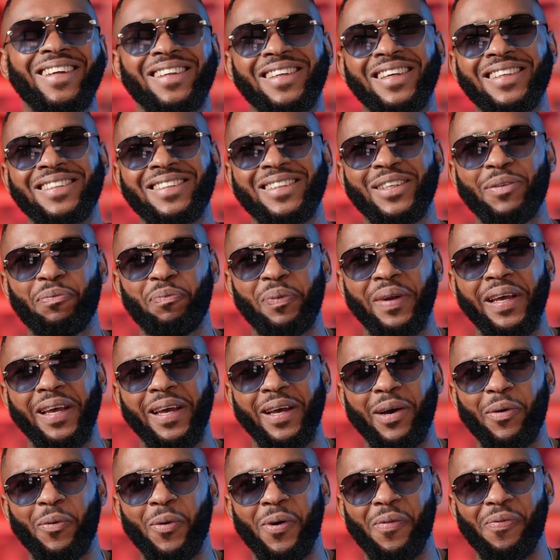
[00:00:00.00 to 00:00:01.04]
There's a
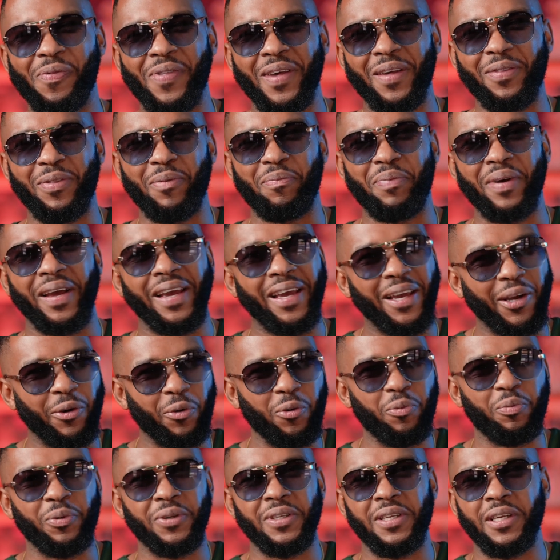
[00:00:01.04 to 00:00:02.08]
player one there at the back. Hey,
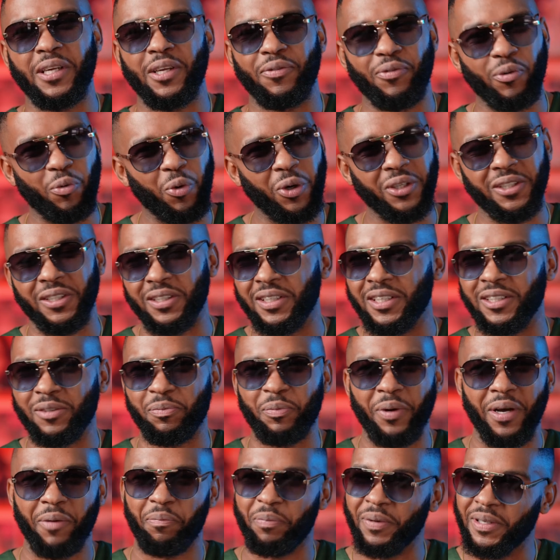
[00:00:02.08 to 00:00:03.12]
Group Boutique, if you're watching this,
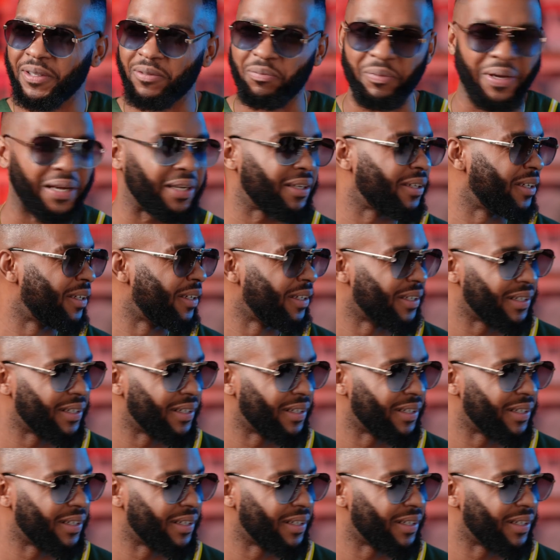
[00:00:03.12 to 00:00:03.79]
bro, please, man,